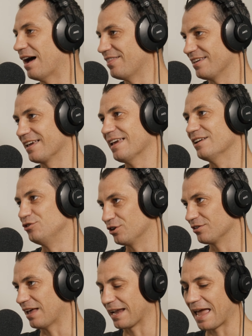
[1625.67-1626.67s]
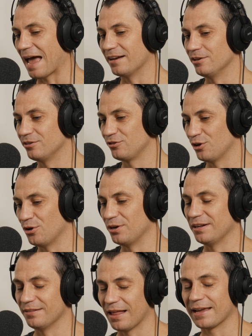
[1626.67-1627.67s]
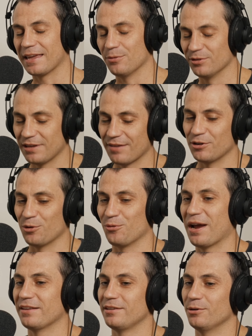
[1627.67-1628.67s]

I think he had just like had his turn and like he was having a rest.